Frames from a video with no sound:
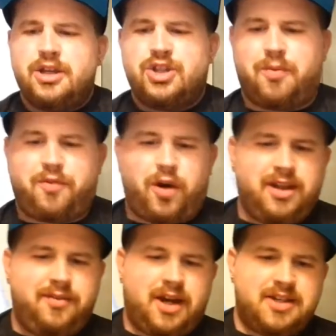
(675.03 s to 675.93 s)
So before I
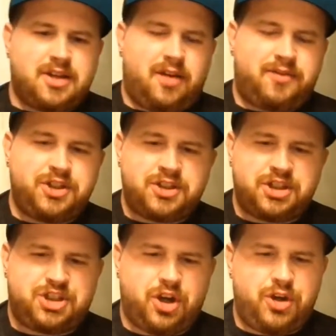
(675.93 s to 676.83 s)
leave you guys off, just to
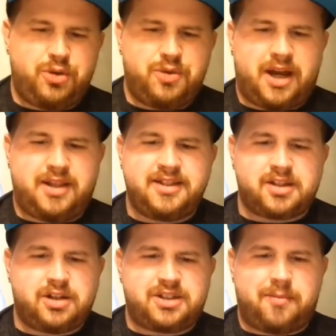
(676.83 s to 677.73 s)
show you, these
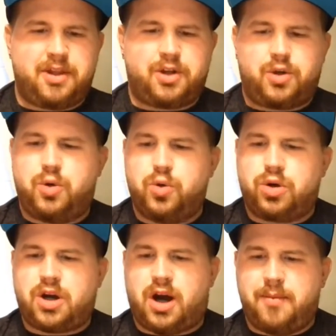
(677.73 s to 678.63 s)
are some of the
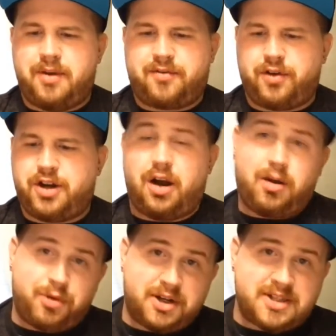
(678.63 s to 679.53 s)
cool free comic
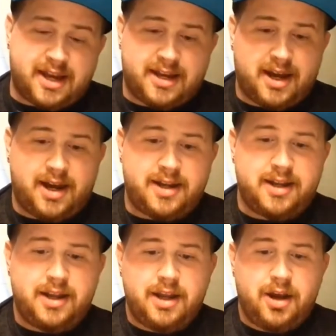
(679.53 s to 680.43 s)
books I got
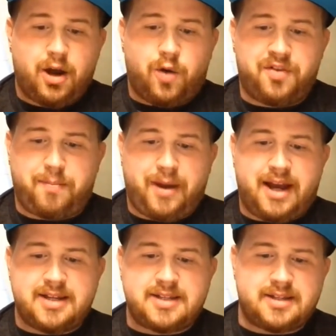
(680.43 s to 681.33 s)
over the
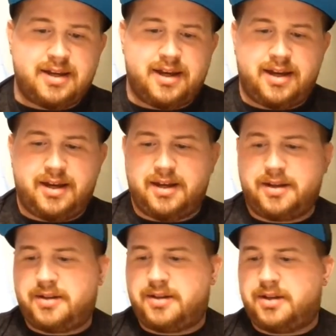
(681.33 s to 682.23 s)
past
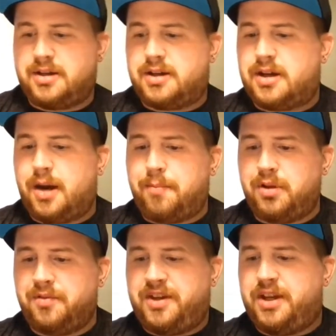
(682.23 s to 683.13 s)
couple
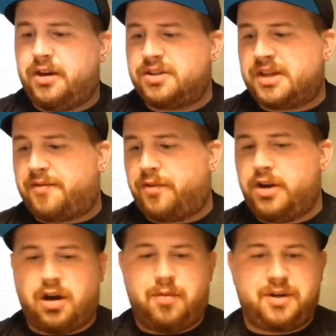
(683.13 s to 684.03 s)
of years at Free
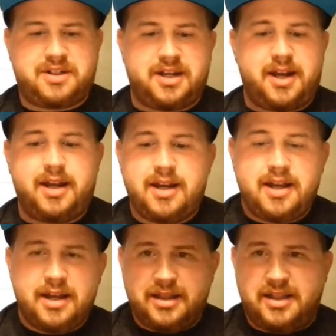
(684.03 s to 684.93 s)
Comic Book Day.
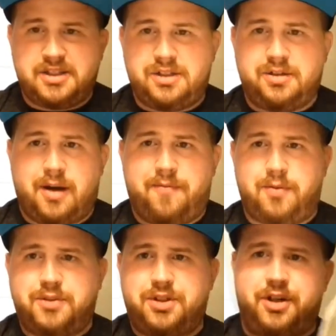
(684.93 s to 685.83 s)
These two come
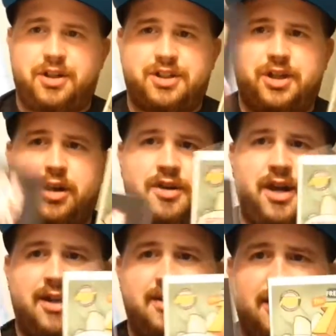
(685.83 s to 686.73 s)
from 2 years ago. You
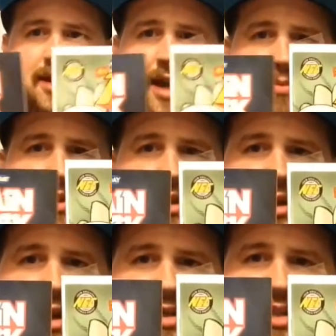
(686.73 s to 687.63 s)
got Captain
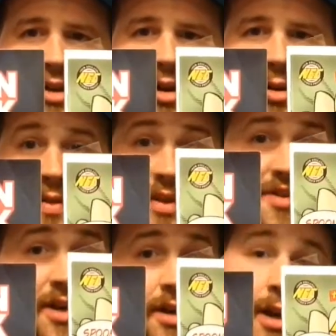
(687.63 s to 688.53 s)
Canuck Zero and The
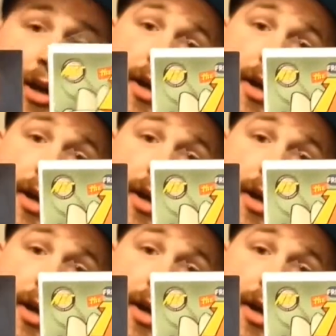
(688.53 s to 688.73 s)
Tick.